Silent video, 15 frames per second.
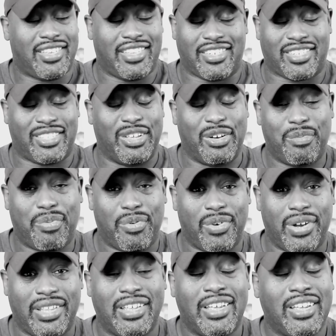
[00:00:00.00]
There's no
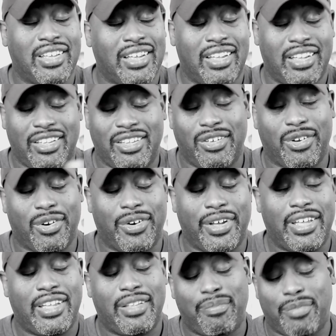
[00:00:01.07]
point. You go
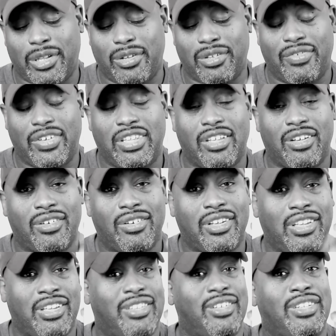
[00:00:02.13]
ahead below the video,
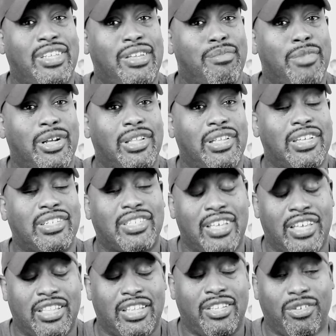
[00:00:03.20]
get on the email
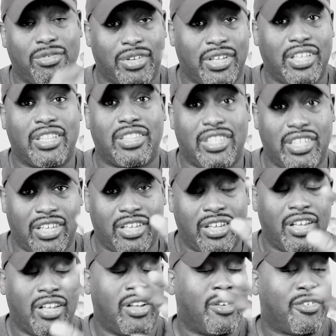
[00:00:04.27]
list, and then you can get the
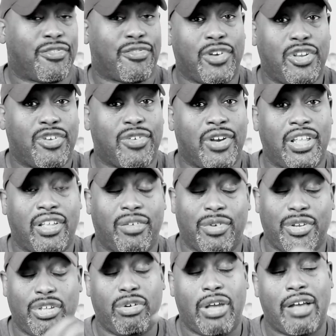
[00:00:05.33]
free training
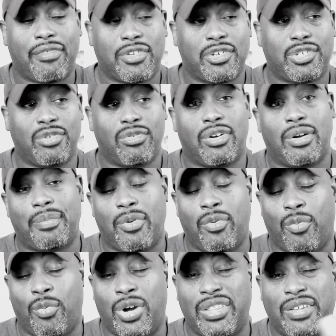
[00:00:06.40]
where you have to show up
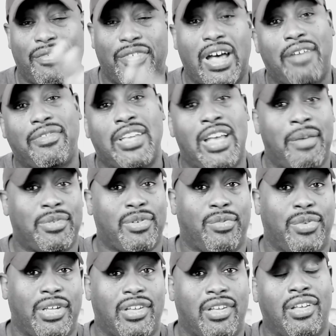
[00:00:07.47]
1 to 5 times a
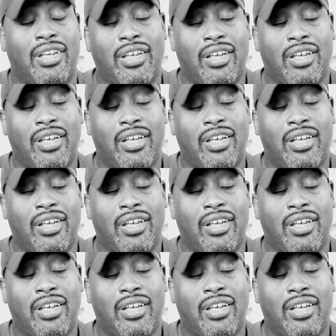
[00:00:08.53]
week.